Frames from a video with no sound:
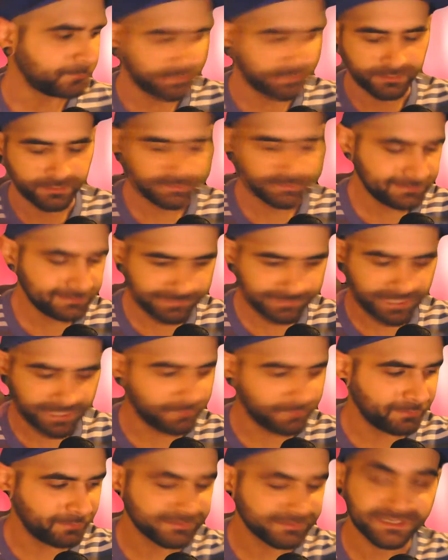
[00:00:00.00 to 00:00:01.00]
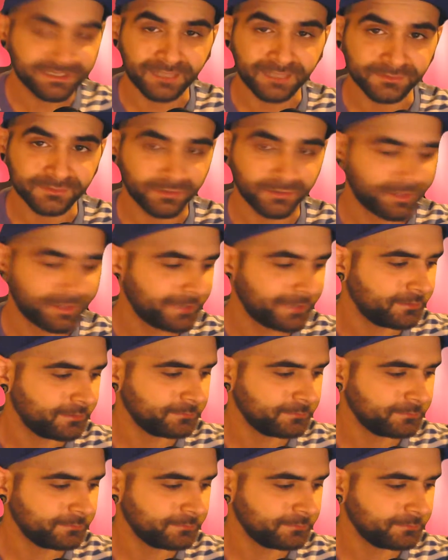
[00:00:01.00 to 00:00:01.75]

But anyway, besides all that,